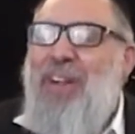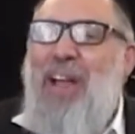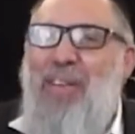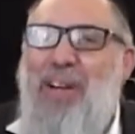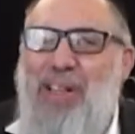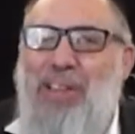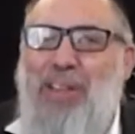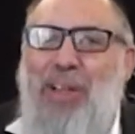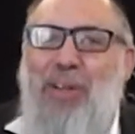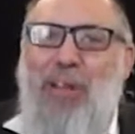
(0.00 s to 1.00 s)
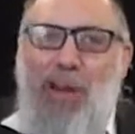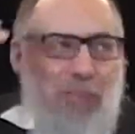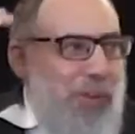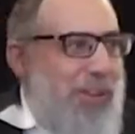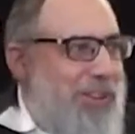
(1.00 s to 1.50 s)
I mean, we can't
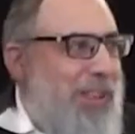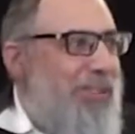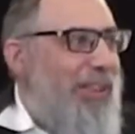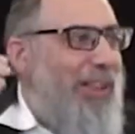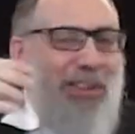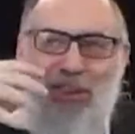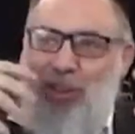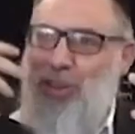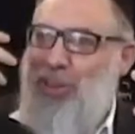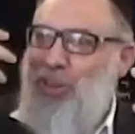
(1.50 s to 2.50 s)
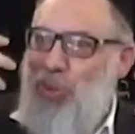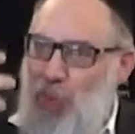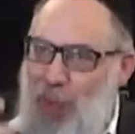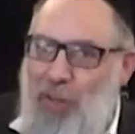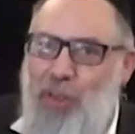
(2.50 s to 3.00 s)
fool ourselves. Like this is a
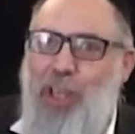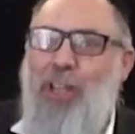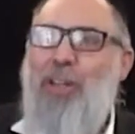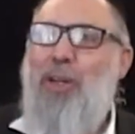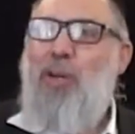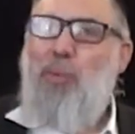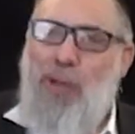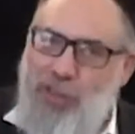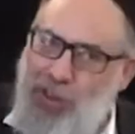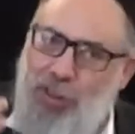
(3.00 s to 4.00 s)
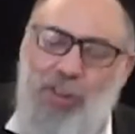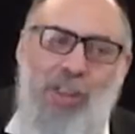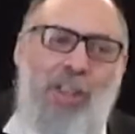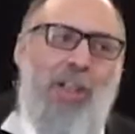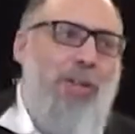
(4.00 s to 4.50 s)
real thing.
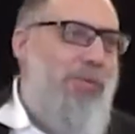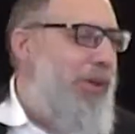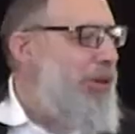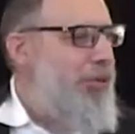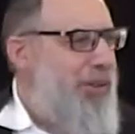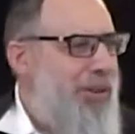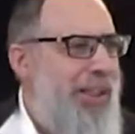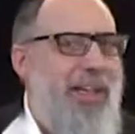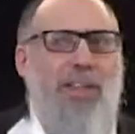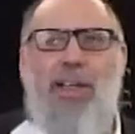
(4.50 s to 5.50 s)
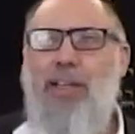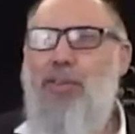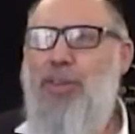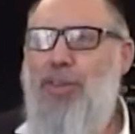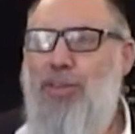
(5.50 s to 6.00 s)
Register, very sophisticated
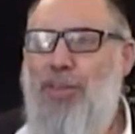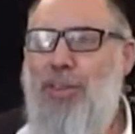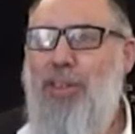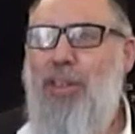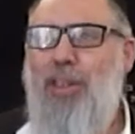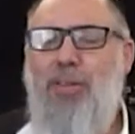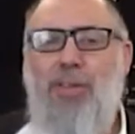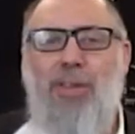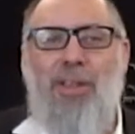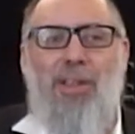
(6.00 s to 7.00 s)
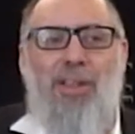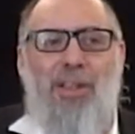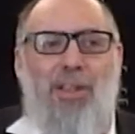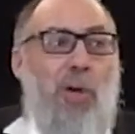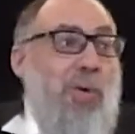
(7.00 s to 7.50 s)
language, and very
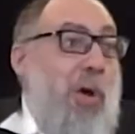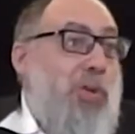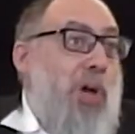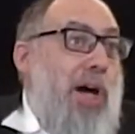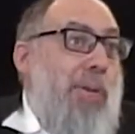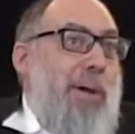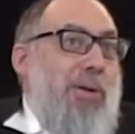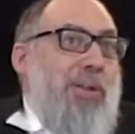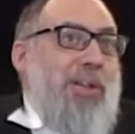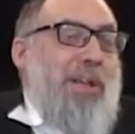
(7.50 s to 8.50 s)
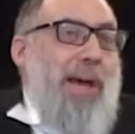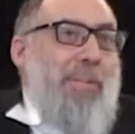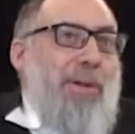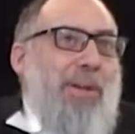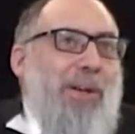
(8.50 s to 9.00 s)
no talk about
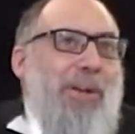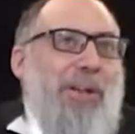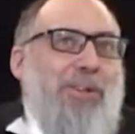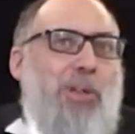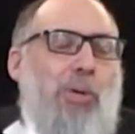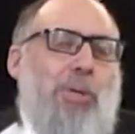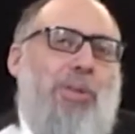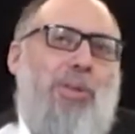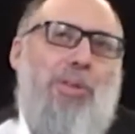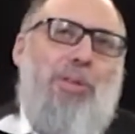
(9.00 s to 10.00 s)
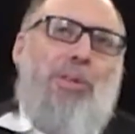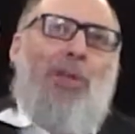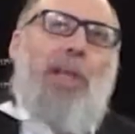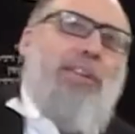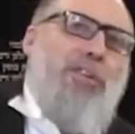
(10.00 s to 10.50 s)
kidnapping. The
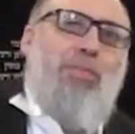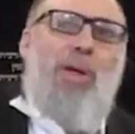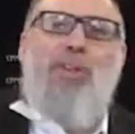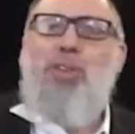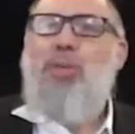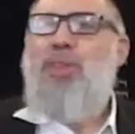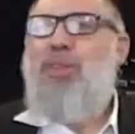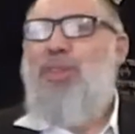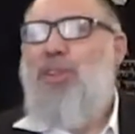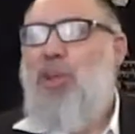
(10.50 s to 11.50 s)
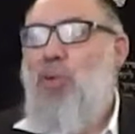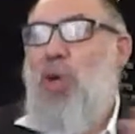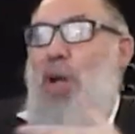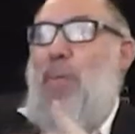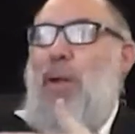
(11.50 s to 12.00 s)
collective punishment. No
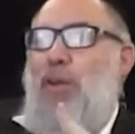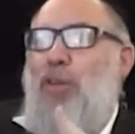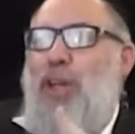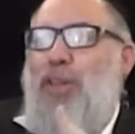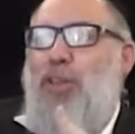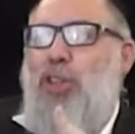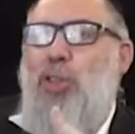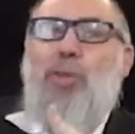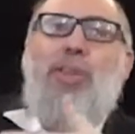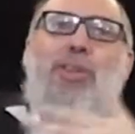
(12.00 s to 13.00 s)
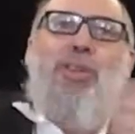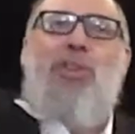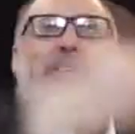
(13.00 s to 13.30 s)
talk about the fact that Syria just